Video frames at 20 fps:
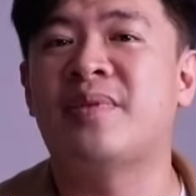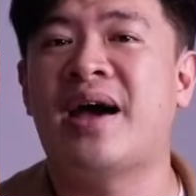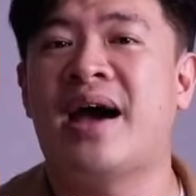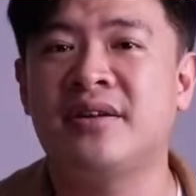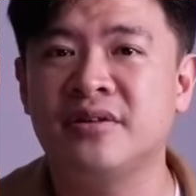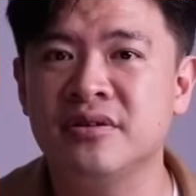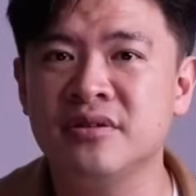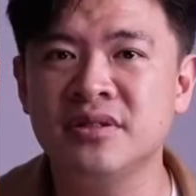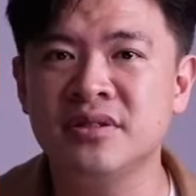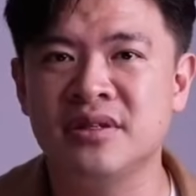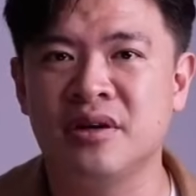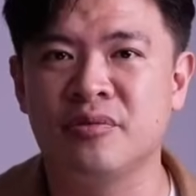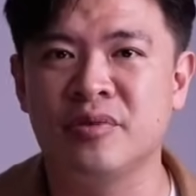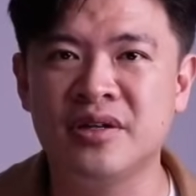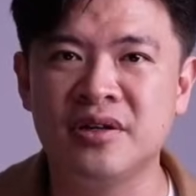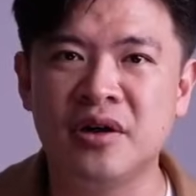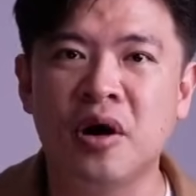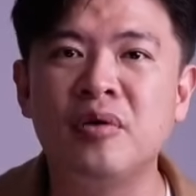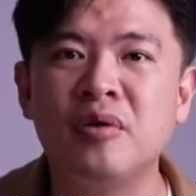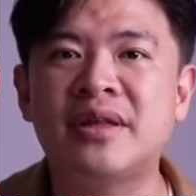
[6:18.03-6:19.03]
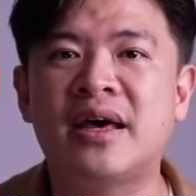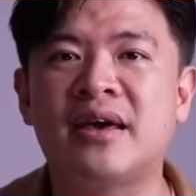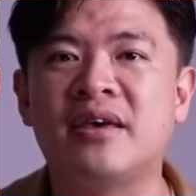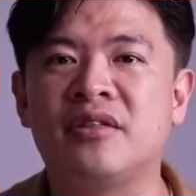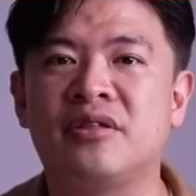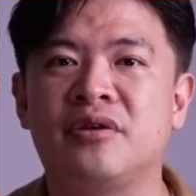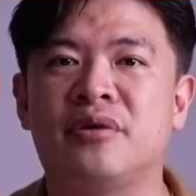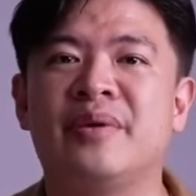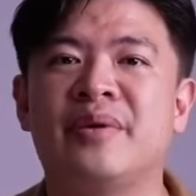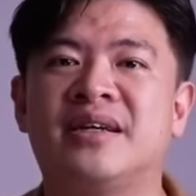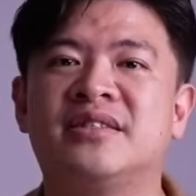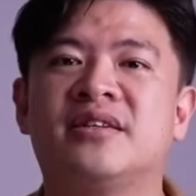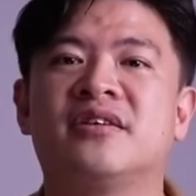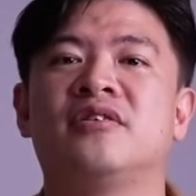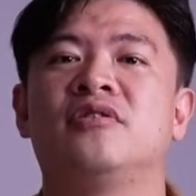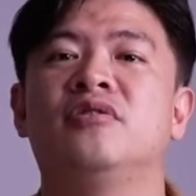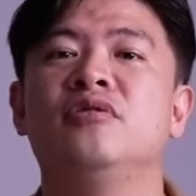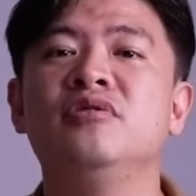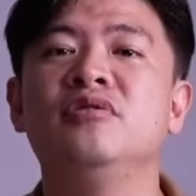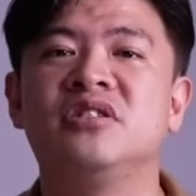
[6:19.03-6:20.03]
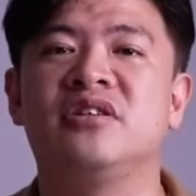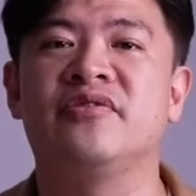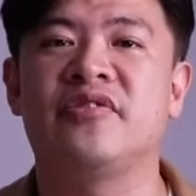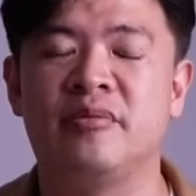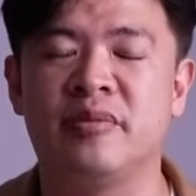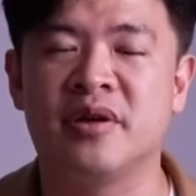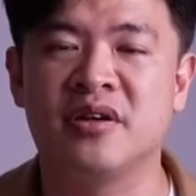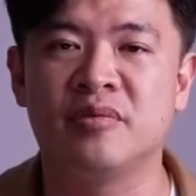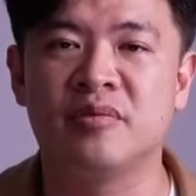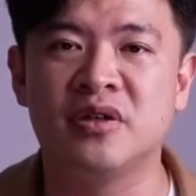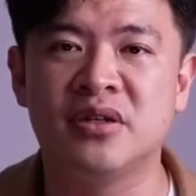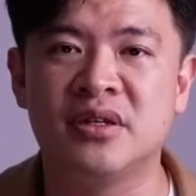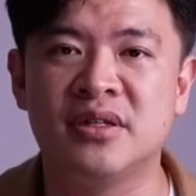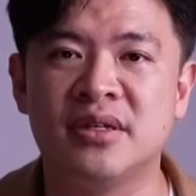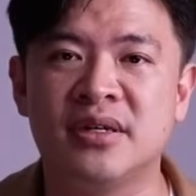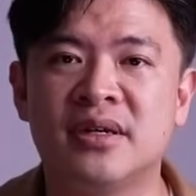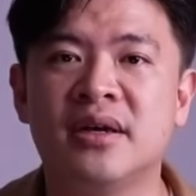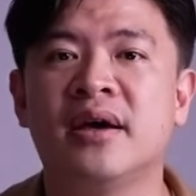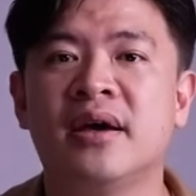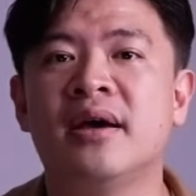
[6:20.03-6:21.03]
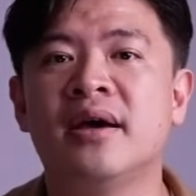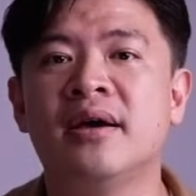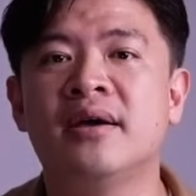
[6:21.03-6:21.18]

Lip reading: matters, and we know that Ethereum has a huge development community,